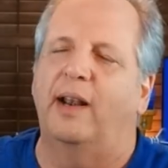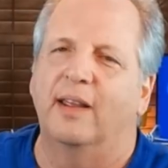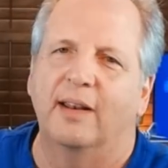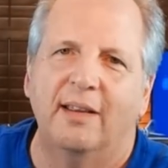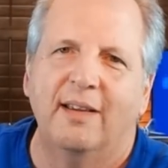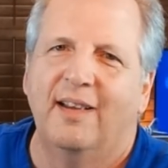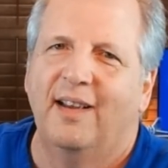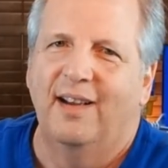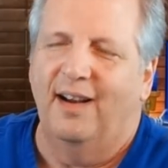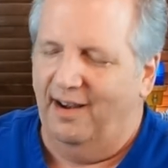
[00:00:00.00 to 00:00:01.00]
in.
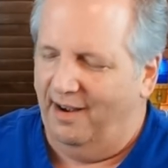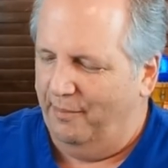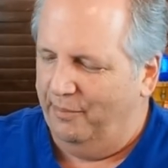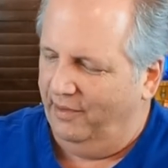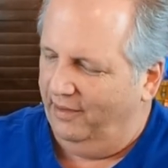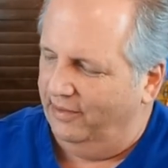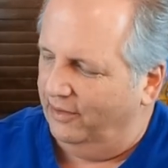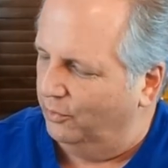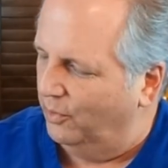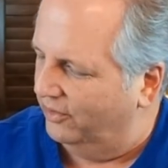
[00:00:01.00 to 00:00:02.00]

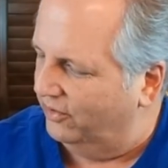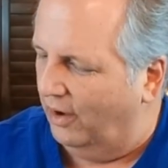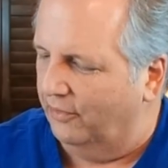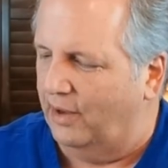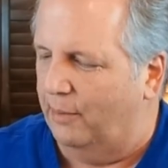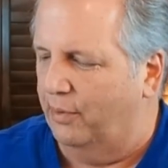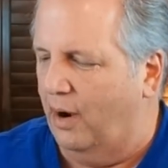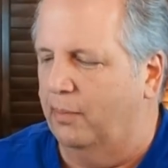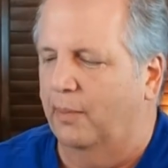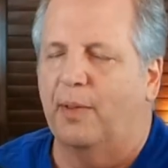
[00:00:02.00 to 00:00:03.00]
This one solves that
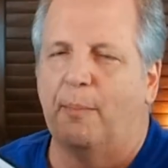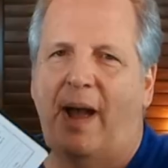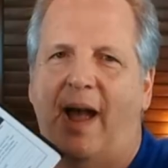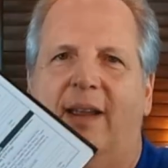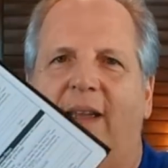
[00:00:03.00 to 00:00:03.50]
problem. The back